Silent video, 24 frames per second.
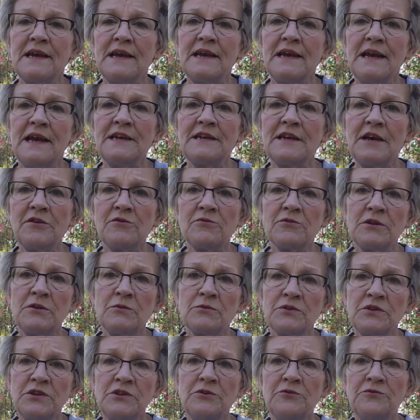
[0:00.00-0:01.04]
And not only will
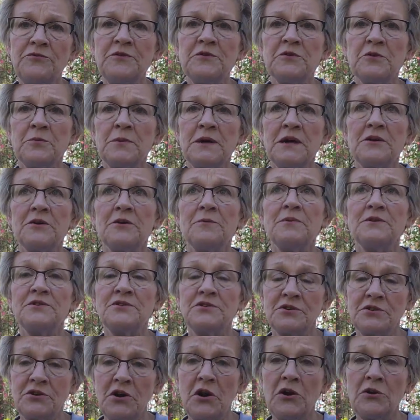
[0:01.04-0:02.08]
you feel better, but your
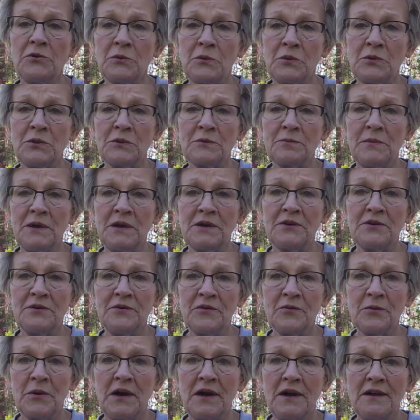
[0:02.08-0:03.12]
garden will look better as
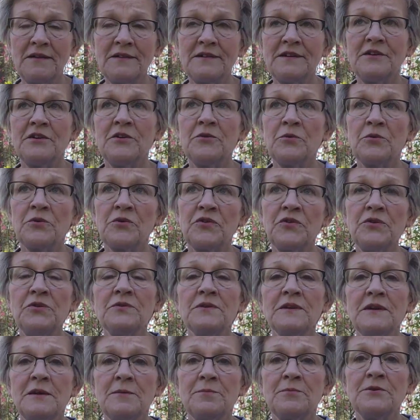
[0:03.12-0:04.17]
well, and it will
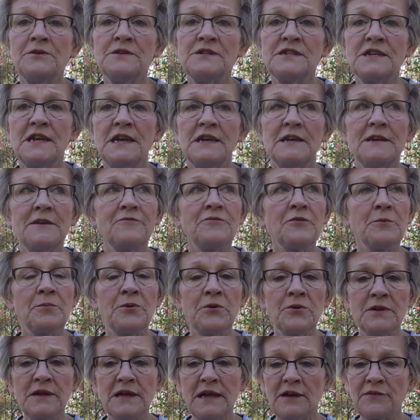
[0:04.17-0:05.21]
certainly appreciate it if you're
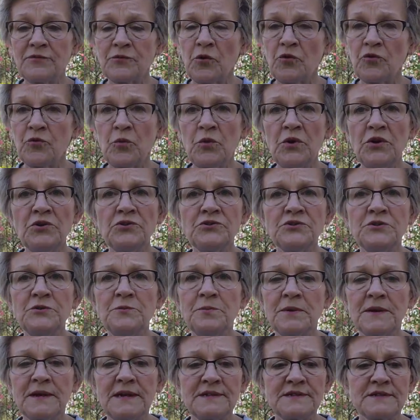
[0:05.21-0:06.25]
pulling out those 1 or 2
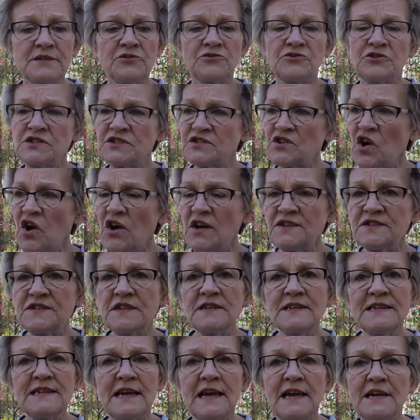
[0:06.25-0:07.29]
plants that are just
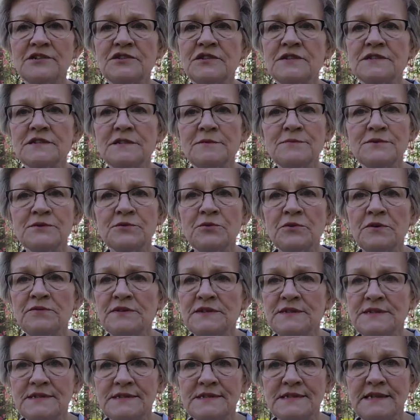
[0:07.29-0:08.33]
constantly catching some sort of a
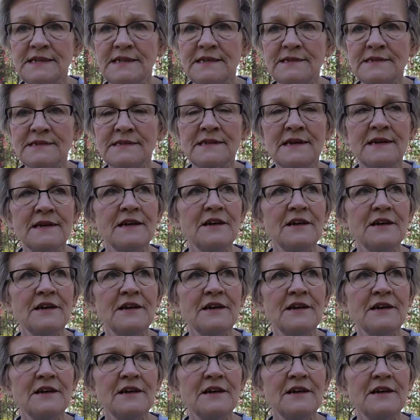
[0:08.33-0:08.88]
disease.